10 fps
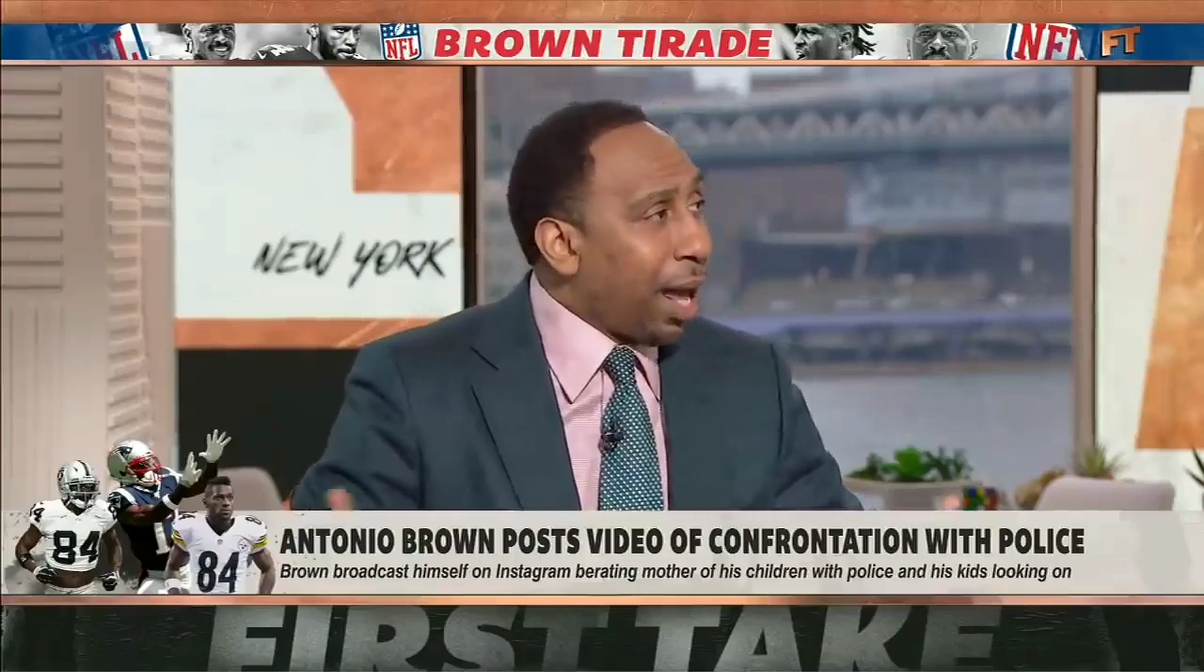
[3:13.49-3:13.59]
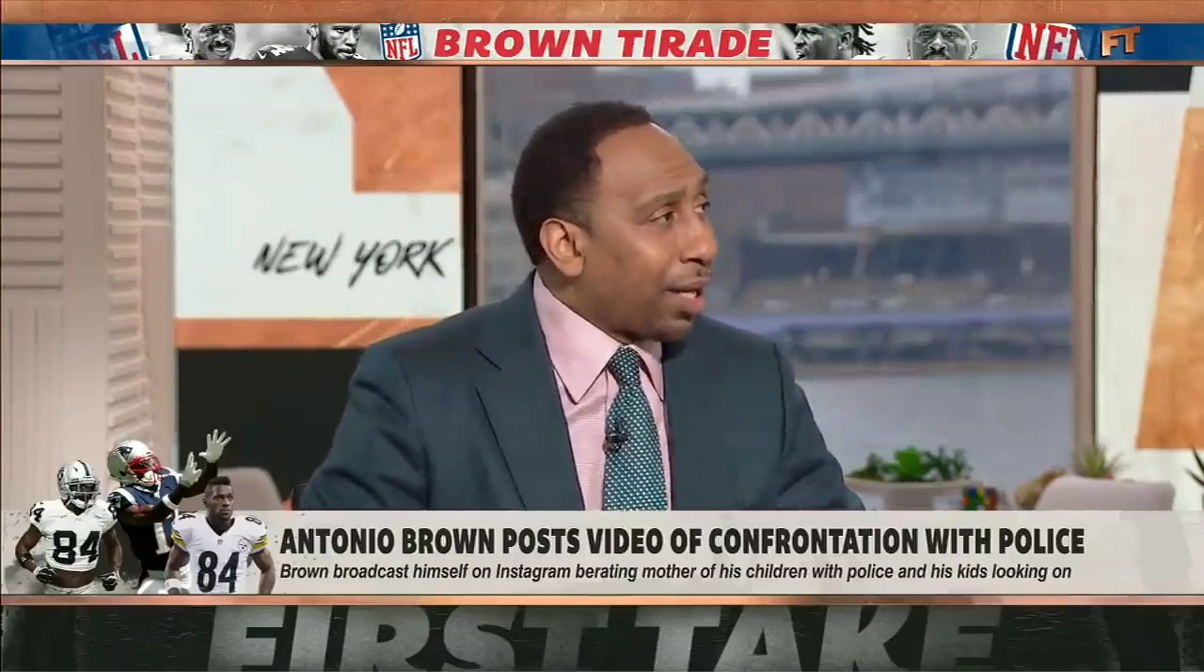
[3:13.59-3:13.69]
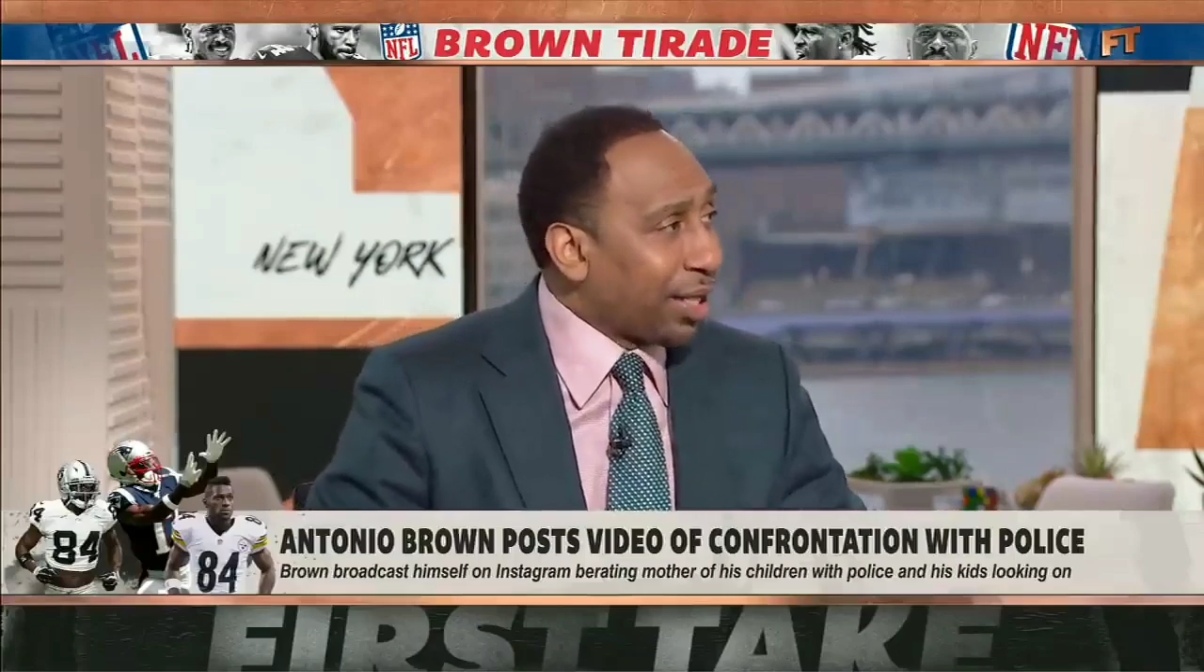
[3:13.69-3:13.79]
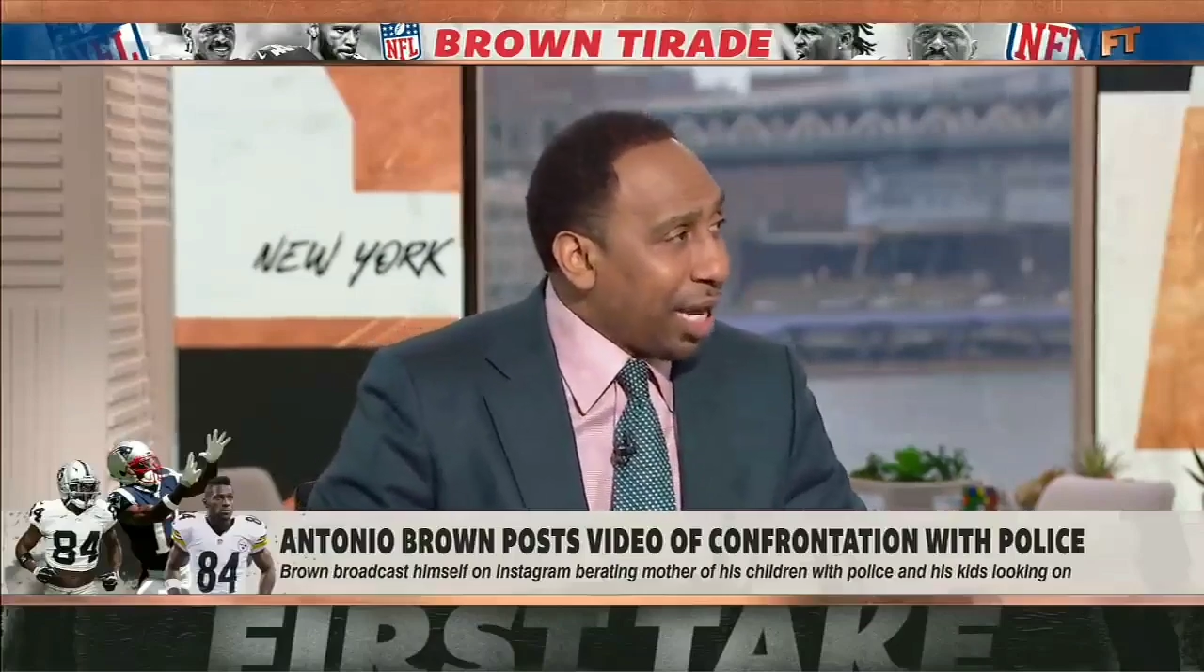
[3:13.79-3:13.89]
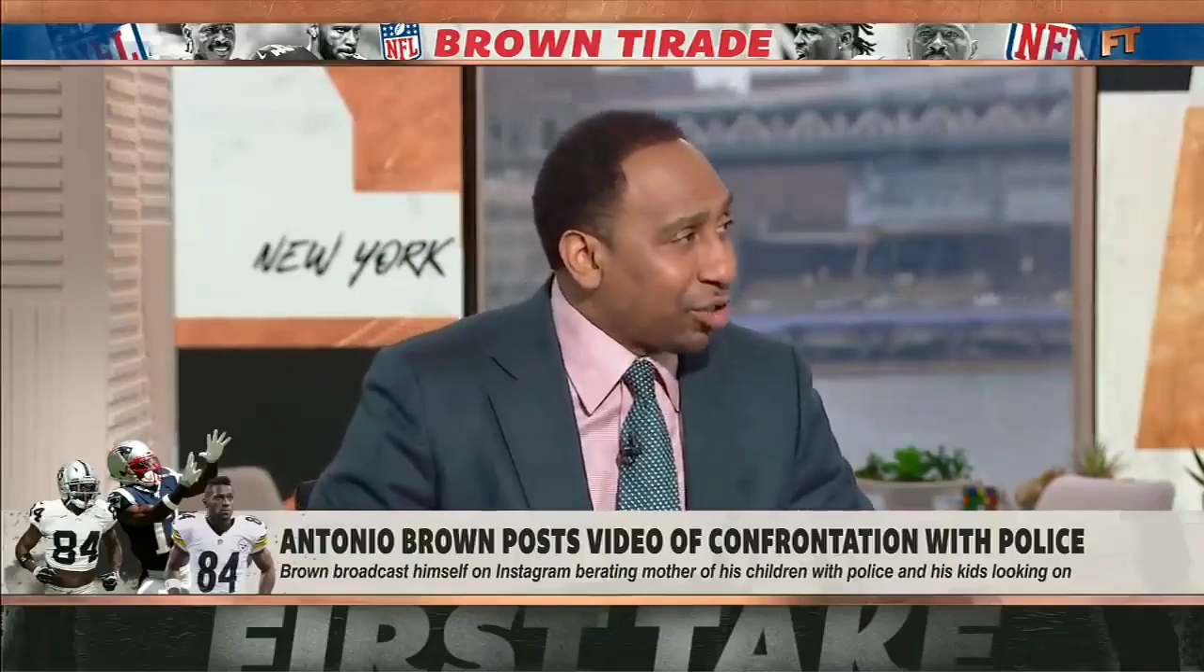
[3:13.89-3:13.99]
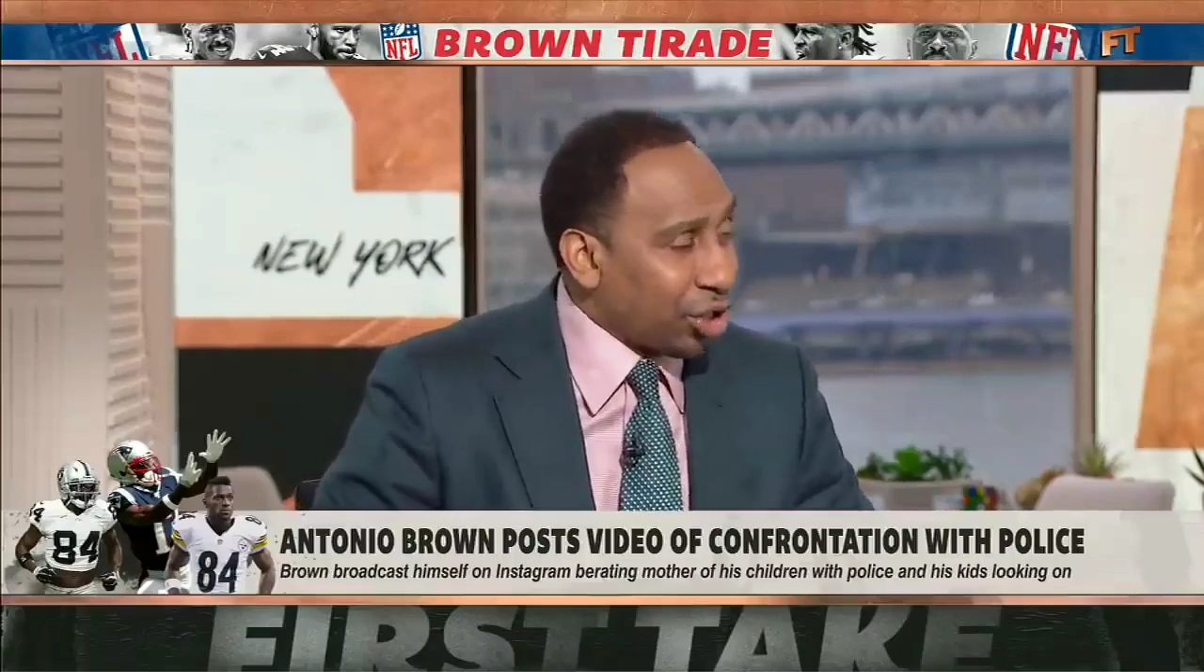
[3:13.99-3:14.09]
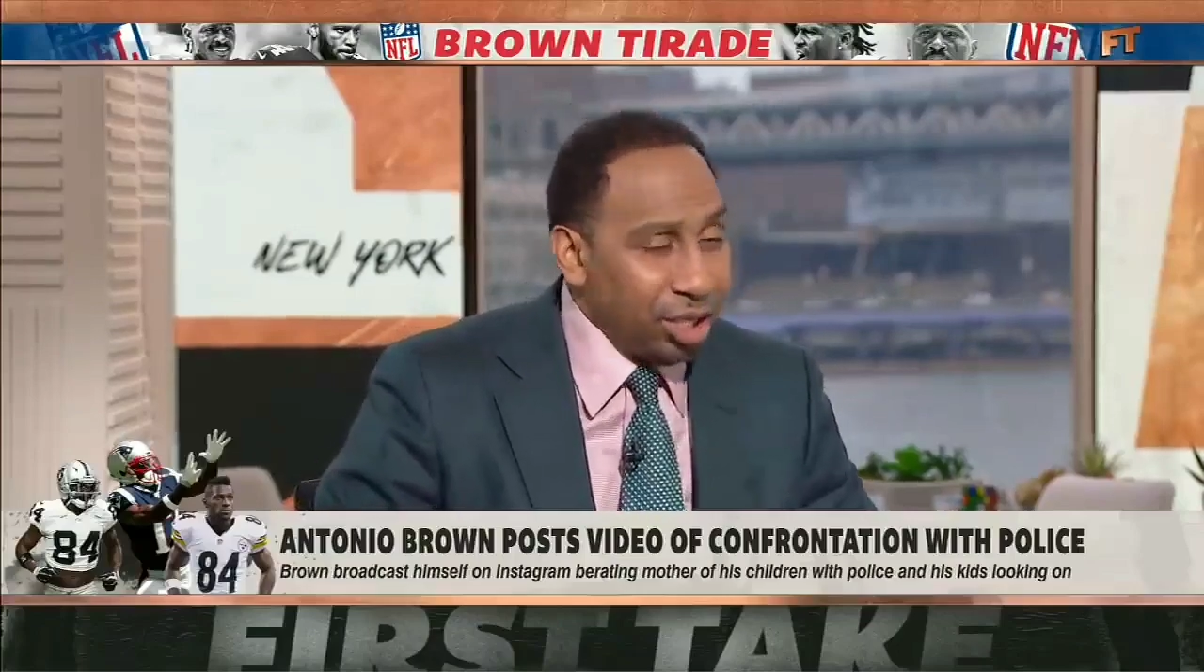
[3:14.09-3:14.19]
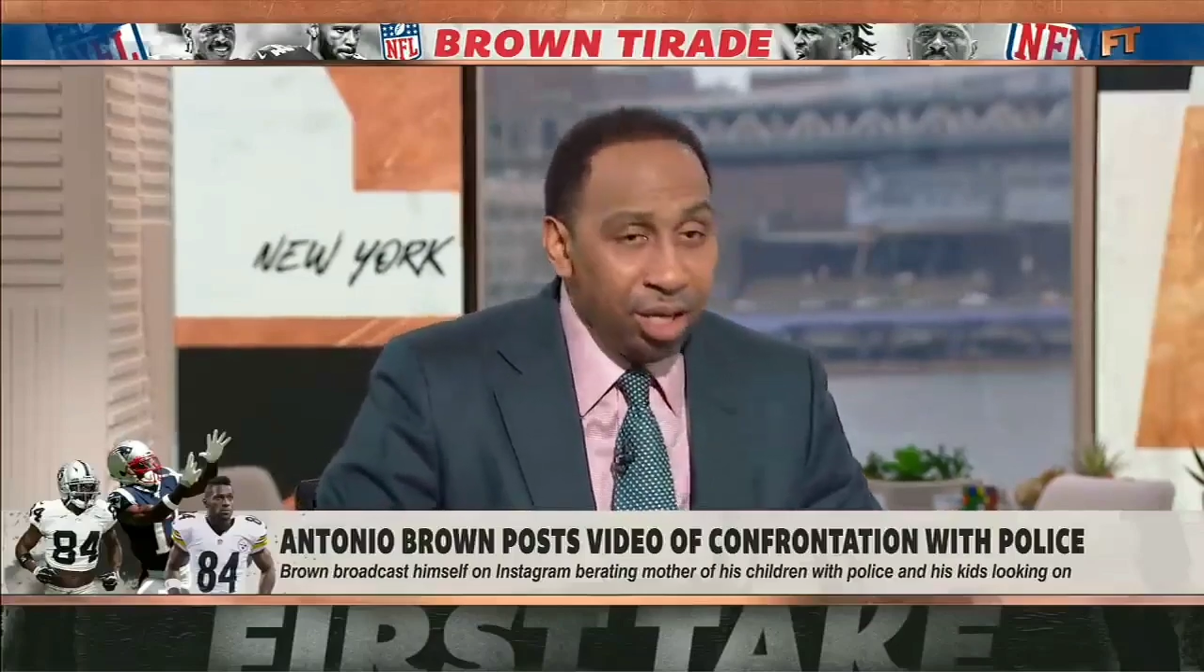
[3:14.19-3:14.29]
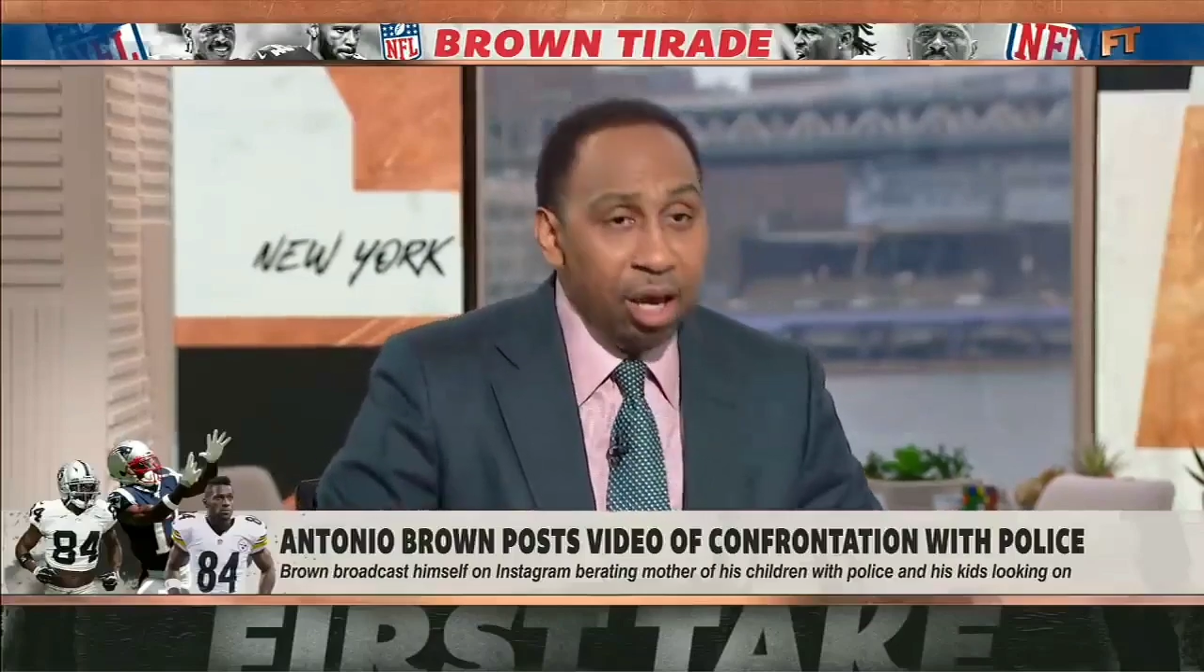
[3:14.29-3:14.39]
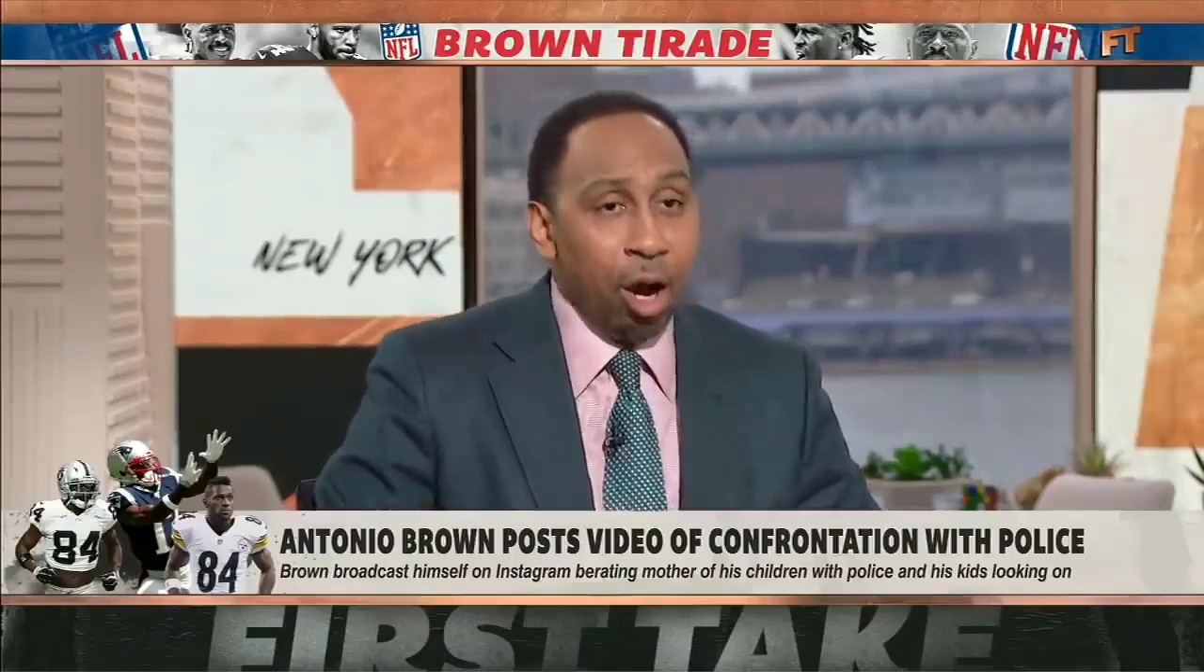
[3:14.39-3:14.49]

allegation,